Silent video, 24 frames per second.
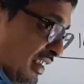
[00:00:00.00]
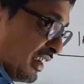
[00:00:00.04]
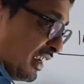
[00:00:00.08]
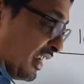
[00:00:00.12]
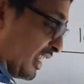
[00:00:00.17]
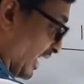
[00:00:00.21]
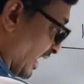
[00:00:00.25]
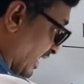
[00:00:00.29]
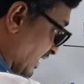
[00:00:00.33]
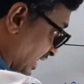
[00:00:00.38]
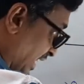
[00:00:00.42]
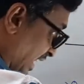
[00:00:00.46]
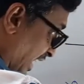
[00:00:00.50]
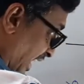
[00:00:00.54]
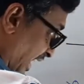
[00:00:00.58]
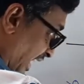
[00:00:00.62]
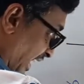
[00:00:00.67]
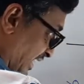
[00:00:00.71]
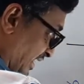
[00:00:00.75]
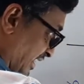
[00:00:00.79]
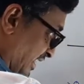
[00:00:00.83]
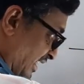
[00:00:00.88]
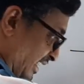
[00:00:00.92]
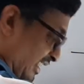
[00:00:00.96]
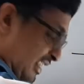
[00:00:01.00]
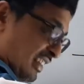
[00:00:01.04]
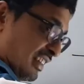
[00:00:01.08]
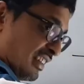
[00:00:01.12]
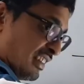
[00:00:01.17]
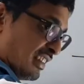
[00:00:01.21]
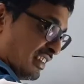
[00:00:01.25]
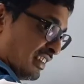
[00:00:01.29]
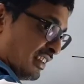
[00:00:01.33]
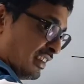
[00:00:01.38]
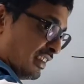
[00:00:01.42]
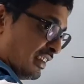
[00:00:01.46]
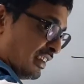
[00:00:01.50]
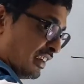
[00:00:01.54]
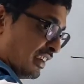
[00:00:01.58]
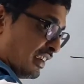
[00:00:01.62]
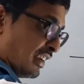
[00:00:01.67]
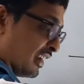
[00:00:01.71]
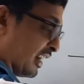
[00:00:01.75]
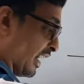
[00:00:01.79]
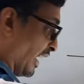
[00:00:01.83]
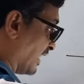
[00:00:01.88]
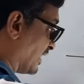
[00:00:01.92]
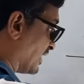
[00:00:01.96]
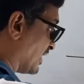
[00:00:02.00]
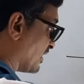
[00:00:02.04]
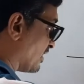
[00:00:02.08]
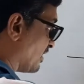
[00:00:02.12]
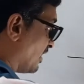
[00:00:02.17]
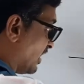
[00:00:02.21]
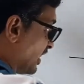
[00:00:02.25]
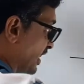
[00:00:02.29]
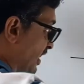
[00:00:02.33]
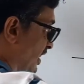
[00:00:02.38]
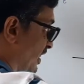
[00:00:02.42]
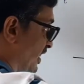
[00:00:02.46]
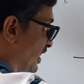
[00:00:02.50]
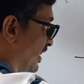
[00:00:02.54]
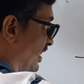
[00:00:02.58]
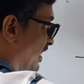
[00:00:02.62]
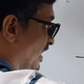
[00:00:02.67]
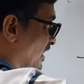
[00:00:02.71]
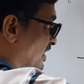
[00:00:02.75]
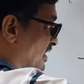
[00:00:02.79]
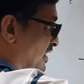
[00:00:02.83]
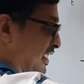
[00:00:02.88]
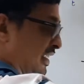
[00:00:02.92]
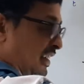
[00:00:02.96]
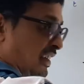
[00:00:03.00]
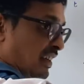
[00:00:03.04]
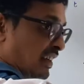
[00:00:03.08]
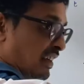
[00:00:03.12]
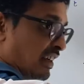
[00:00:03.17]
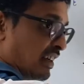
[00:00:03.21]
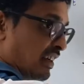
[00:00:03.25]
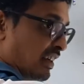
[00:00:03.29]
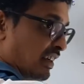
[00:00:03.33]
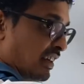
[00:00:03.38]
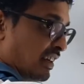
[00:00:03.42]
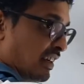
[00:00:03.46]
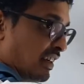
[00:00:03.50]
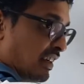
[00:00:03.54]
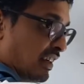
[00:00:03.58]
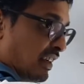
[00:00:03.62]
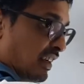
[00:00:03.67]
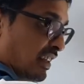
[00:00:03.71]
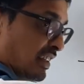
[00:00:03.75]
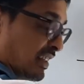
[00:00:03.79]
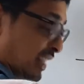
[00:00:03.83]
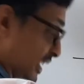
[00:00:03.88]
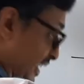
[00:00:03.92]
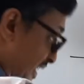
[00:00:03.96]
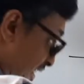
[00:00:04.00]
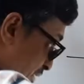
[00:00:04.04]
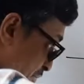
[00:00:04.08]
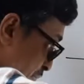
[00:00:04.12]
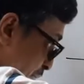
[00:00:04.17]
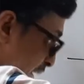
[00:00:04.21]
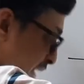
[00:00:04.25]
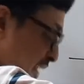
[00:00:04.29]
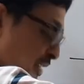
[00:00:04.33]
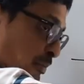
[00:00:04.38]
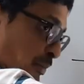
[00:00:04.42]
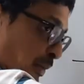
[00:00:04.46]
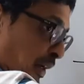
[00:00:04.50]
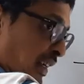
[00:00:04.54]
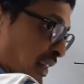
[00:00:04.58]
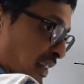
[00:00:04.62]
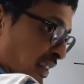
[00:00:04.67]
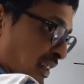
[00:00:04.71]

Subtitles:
has a direction. H is not a distance, is a displacement.